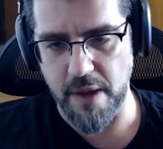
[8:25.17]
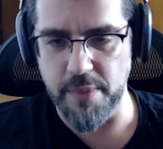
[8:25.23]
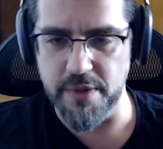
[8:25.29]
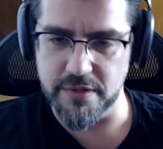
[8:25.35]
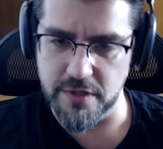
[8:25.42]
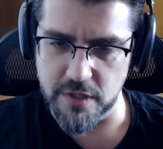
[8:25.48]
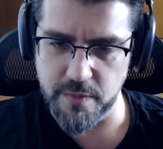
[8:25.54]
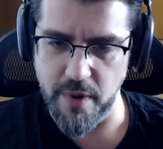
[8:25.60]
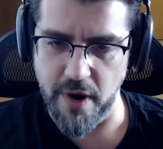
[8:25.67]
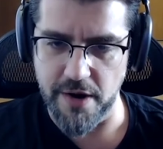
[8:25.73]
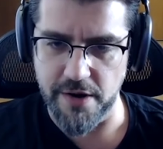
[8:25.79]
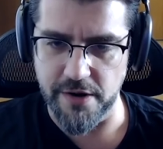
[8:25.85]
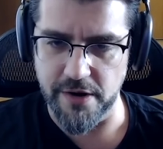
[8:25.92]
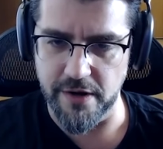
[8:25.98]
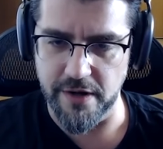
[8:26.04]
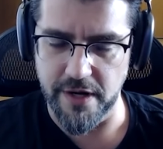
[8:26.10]
my business
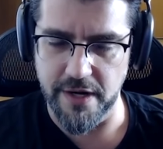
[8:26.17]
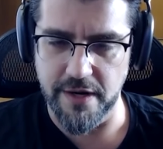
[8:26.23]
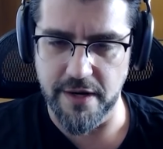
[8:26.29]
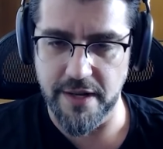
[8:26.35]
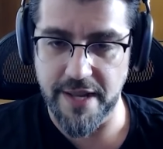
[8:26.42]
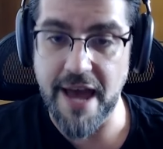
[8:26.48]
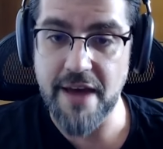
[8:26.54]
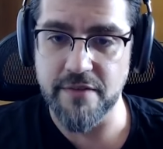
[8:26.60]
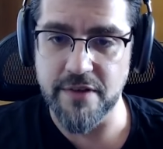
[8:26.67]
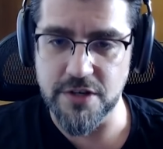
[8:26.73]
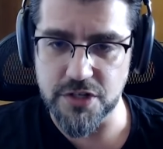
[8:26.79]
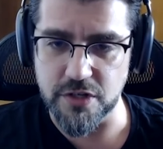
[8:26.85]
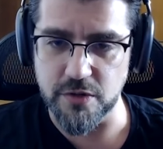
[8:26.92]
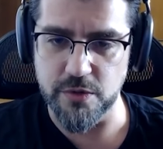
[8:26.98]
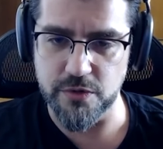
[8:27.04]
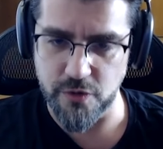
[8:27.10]
partner in that
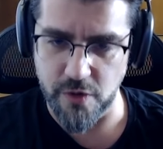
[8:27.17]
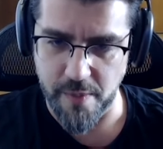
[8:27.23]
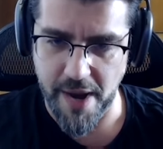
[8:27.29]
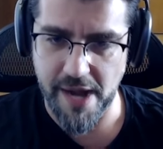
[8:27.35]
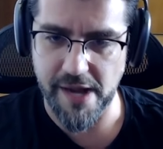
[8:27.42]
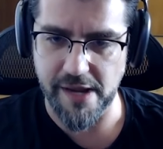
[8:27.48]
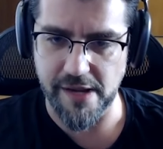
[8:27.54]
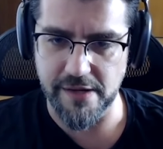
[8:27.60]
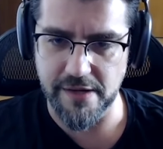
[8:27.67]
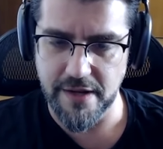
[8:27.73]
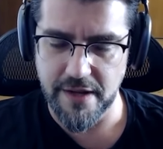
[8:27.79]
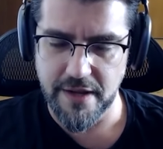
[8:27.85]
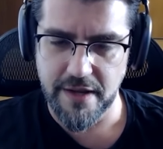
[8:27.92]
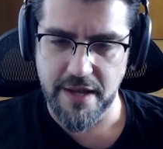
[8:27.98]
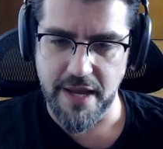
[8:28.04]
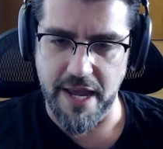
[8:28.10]
venture was Romanian,
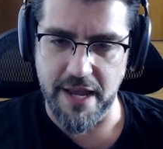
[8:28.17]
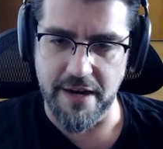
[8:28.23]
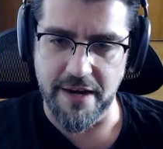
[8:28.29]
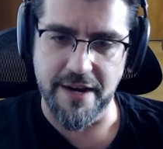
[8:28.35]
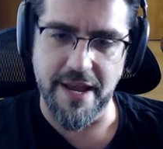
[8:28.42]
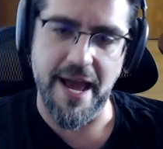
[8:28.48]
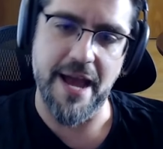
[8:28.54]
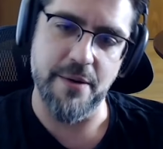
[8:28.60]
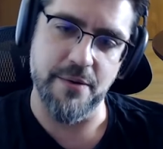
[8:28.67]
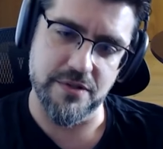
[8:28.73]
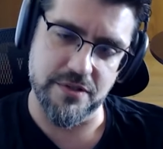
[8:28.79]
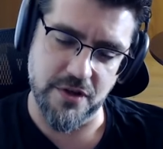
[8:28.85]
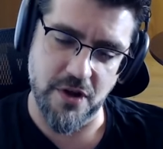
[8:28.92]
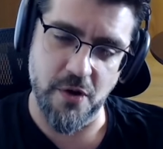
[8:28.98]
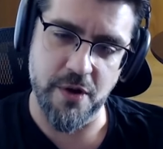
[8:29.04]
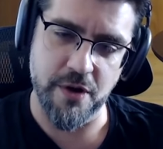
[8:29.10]
and I
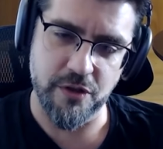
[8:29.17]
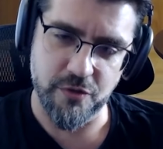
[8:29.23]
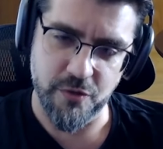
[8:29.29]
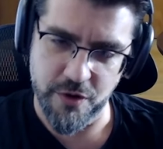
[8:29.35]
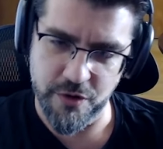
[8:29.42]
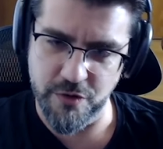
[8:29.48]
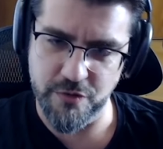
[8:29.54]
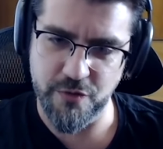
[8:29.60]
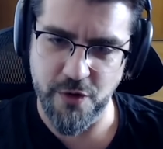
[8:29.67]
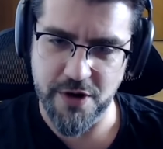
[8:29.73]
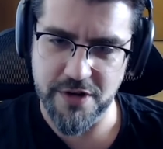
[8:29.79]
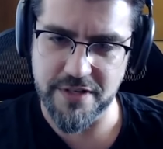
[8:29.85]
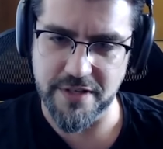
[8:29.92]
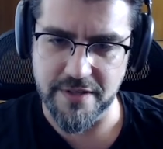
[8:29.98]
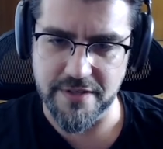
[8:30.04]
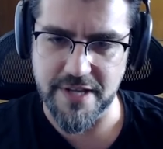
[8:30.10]
was going through a
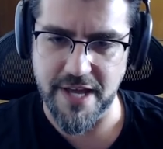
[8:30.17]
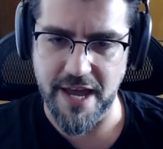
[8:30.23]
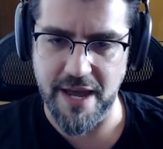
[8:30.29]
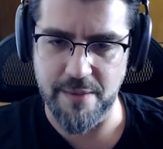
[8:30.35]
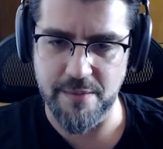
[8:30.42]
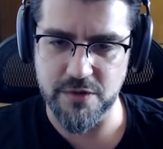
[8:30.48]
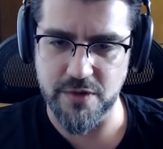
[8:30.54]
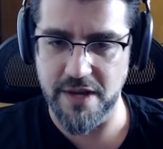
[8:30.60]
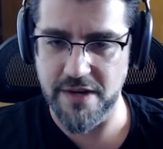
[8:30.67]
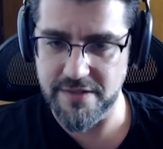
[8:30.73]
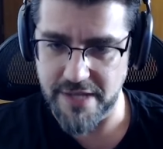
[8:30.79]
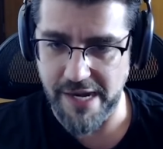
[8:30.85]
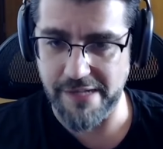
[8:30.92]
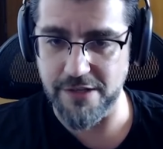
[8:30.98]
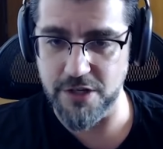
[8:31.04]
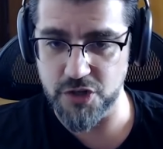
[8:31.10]
divorce at the time, so I
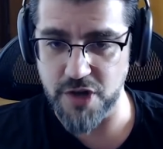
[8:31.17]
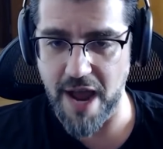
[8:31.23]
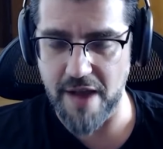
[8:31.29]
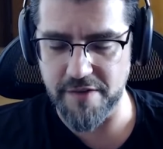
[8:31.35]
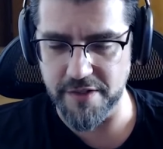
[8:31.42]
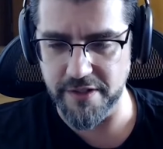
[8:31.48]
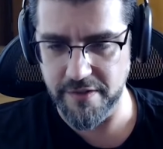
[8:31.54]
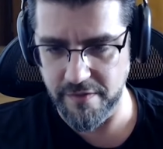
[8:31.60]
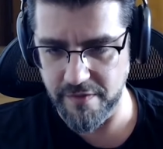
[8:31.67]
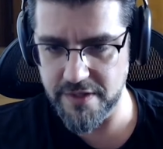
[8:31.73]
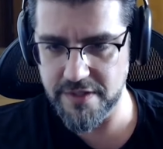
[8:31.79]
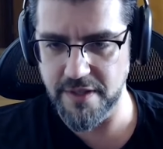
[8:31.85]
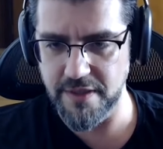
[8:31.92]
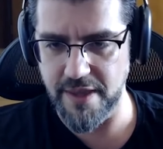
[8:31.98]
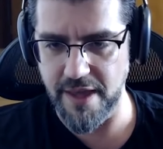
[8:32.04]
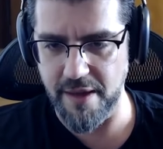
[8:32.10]
decided to travel and
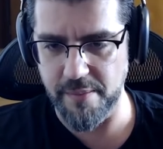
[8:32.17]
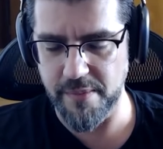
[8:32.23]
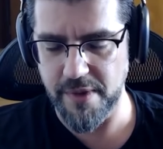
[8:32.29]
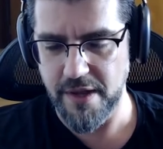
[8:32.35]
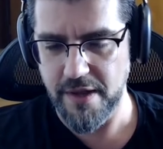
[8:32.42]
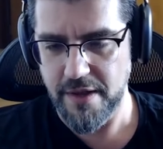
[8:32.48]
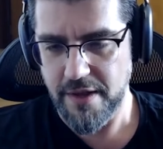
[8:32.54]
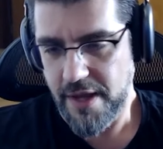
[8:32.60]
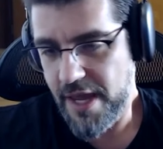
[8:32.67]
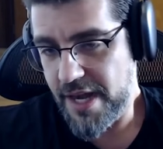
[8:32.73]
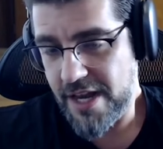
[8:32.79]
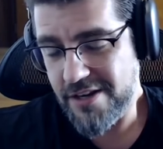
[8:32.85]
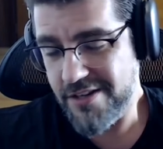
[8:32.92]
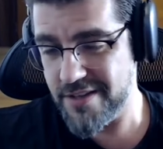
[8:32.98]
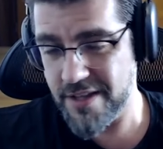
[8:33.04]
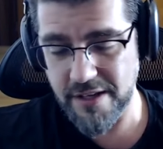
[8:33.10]
visit them, and
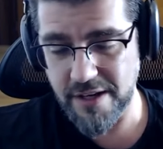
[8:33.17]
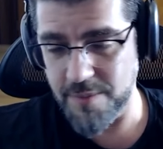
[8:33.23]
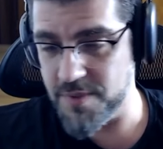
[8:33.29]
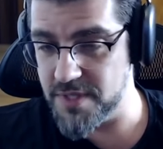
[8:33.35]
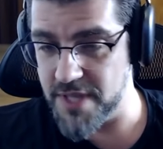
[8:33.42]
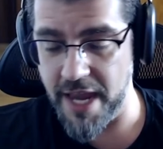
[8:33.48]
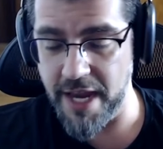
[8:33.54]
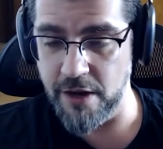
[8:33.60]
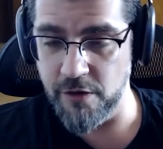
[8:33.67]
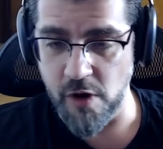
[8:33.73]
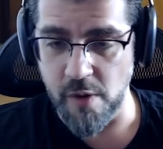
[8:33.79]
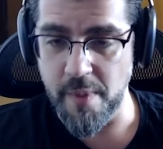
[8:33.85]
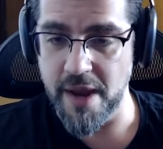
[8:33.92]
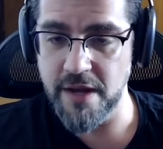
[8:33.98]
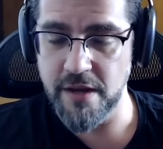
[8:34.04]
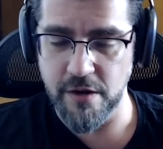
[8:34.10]
I just ended up staying in
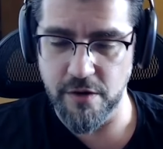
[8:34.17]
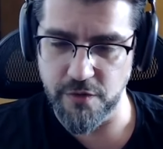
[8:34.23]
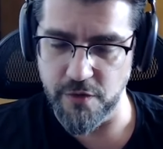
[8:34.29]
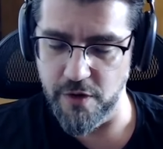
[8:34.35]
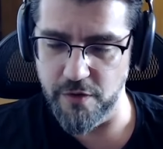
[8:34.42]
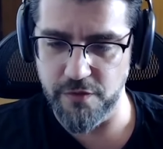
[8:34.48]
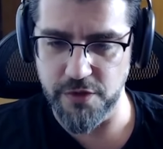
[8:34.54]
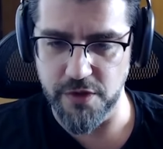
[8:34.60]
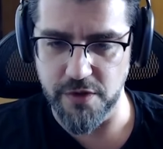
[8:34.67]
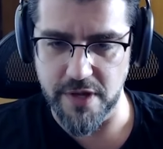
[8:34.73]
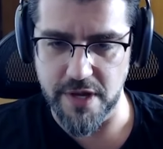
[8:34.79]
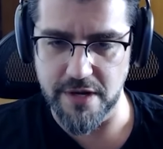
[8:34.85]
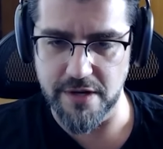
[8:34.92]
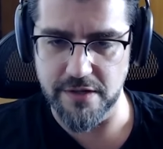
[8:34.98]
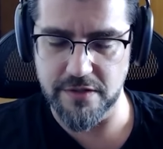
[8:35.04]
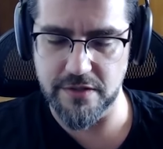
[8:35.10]
Romania for a few
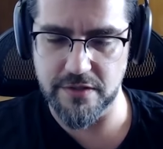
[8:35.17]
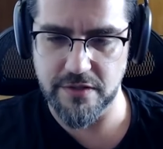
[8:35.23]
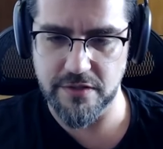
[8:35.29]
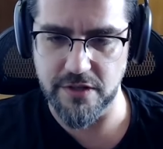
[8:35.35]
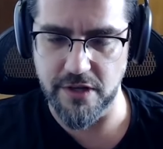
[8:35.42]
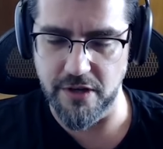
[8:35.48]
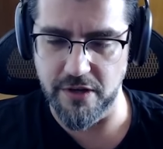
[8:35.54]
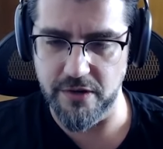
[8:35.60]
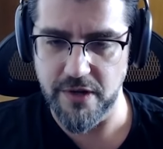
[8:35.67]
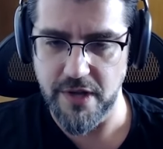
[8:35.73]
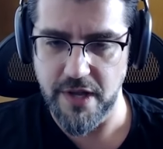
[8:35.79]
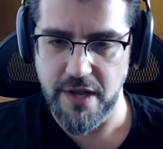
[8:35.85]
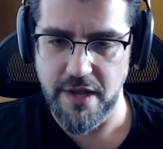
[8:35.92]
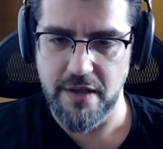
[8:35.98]
years. So